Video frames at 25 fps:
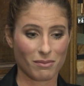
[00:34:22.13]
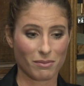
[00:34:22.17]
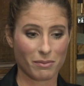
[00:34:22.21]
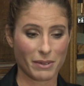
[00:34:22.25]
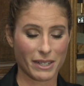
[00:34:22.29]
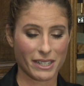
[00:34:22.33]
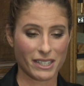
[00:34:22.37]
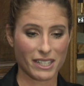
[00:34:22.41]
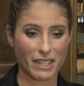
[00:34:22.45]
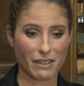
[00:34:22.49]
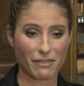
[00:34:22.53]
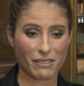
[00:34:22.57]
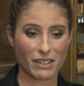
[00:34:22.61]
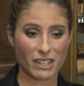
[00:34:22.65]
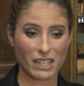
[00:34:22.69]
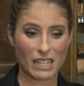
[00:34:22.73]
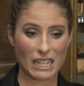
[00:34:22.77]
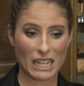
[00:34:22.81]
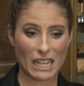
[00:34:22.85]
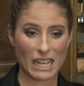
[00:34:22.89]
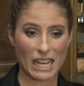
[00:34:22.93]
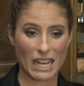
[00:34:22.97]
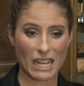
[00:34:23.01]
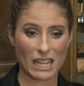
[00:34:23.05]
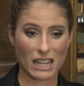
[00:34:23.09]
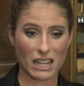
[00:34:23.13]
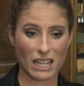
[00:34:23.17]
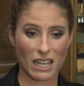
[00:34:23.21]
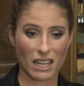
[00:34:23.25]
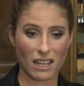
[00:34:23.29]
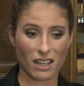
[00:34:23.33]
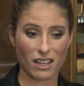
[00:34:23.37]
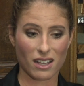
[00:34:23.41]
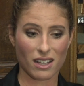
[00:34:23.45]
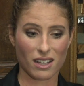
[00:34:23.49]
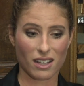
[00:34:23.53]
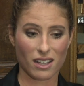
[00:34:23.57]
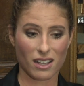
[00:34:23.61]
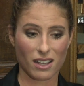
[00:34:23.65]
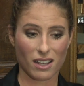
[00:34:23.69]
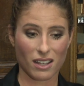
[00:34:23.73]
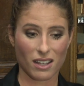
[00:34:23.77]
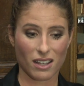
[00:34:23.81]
but definitely, I think